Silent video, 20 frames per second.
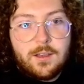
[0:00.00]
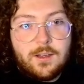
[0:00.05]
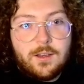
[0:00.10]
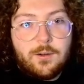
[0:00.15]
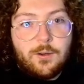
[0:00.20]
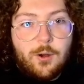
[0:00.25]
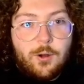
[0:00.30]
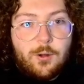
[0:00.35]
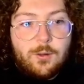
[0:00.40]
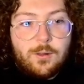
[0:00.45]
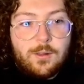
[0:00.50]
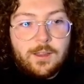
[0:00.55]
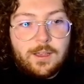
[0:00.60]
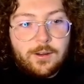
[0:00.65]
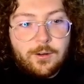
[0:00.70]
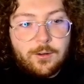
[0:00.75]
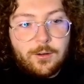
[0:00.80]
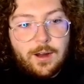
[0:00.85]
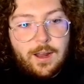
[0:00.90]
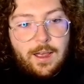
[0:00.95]
Holy
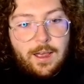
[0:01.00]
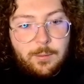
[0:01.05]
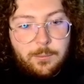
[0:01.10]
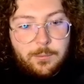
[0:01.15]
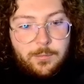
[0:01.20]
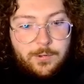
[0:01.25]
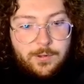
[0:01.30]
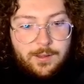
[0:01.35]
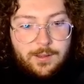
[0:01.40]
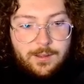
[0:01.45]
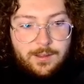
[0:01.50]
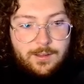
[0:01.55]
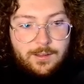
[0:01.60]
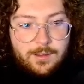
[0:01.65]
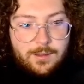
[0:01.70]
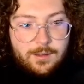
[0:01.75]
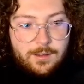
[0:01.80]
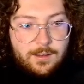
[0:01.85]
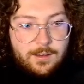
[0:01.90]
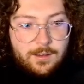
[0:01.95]
crap.
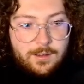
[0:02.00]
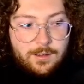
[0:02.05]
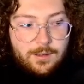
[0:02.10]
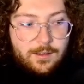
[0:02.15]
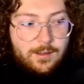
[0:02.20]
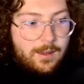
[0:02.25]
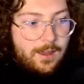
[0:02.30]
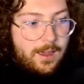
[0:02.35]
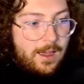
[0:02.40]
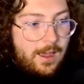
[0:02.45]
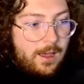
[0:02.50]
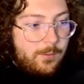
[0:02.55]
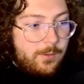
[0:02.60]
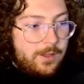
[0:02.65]
How